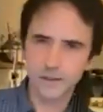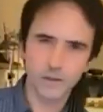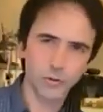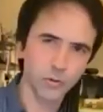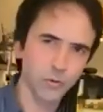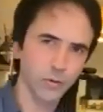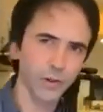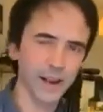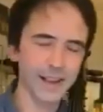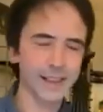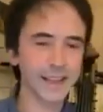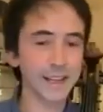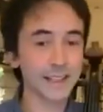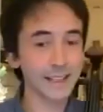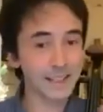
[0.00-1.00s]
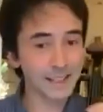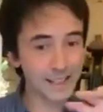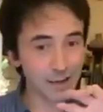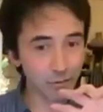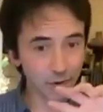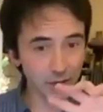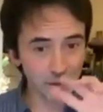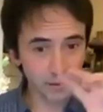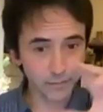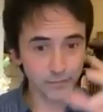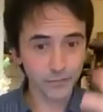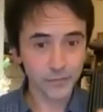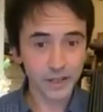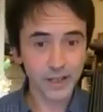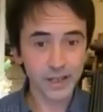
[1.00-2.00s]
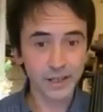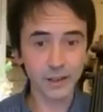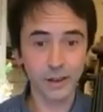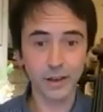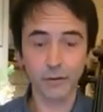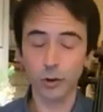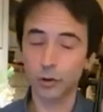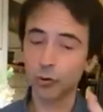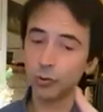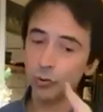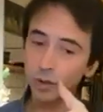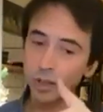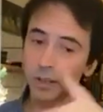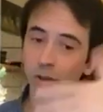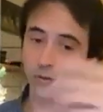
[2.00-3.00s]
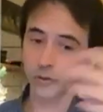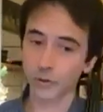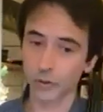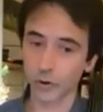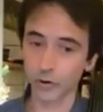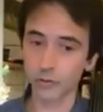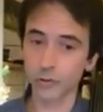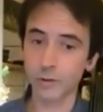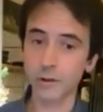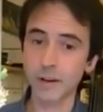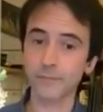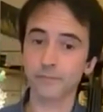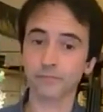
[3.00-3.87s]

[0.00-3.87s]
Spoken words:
groove. And then he will, in the Gavotte 2, he does the contrary.